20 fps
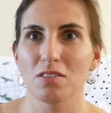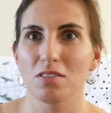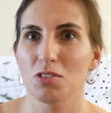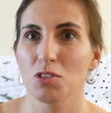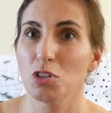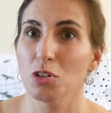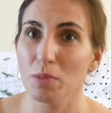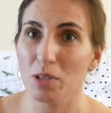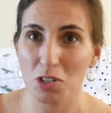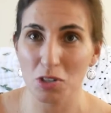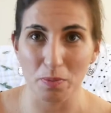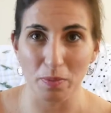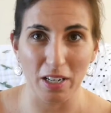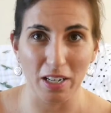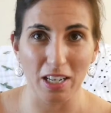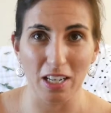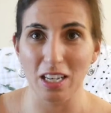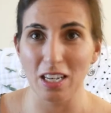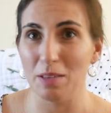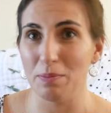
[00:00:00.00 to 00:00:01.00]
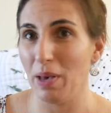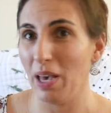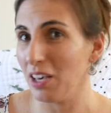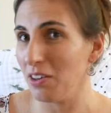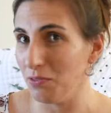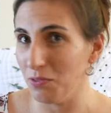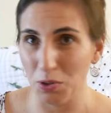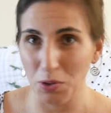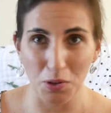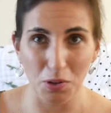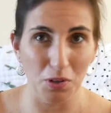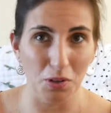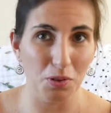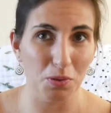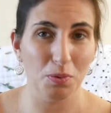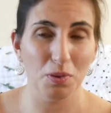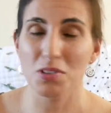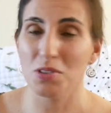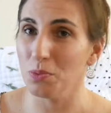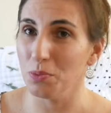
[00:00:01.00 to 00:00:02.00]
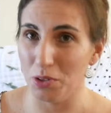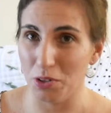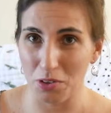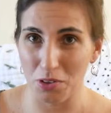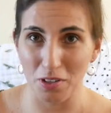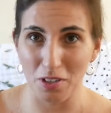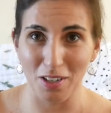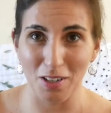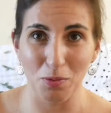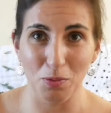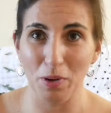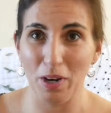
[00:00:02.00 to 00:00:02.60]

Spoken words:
too much money, back and forth, wasn't worth it.